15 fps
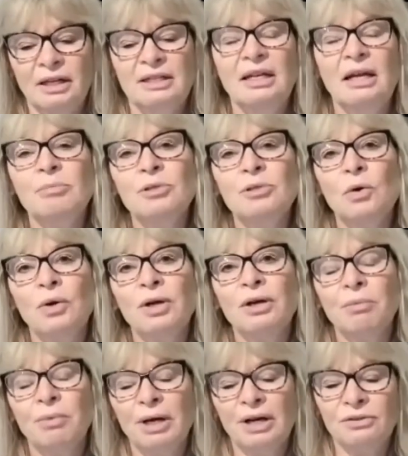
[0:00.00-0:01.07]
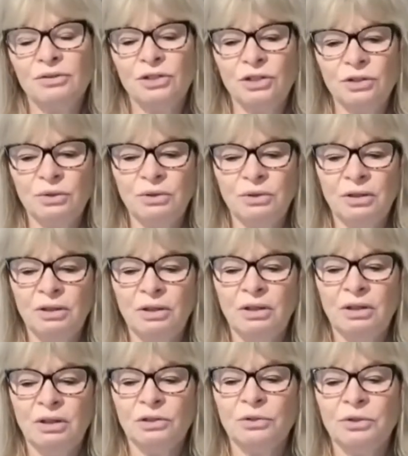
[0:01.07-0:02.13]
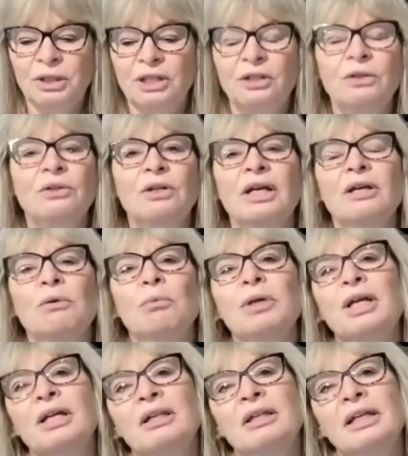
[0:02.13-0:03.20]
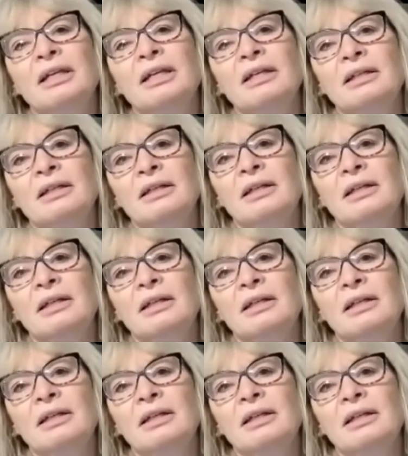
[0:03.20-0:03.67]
tiptoeing around you, treating you like a weakling